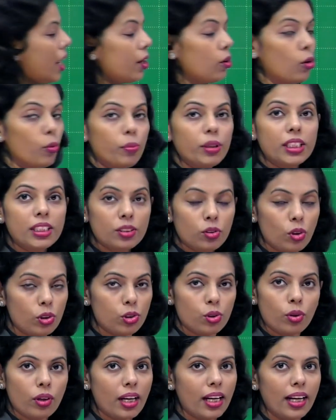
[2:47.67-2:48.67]
I hope it is
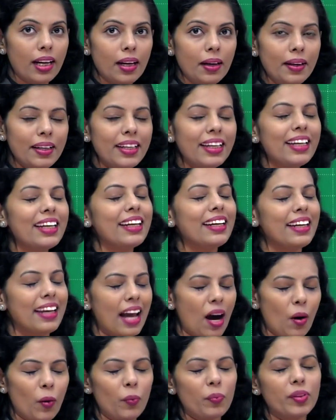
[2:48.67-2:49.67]
also clear.
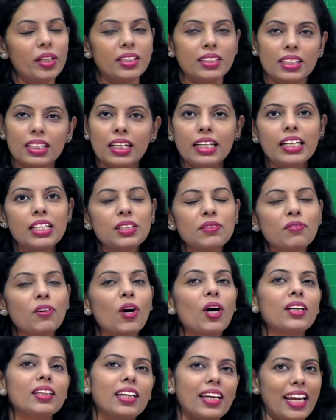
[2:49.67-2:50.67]
Now, the turn is
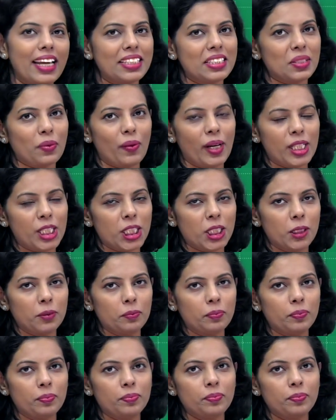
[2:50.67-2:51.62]
for the next question.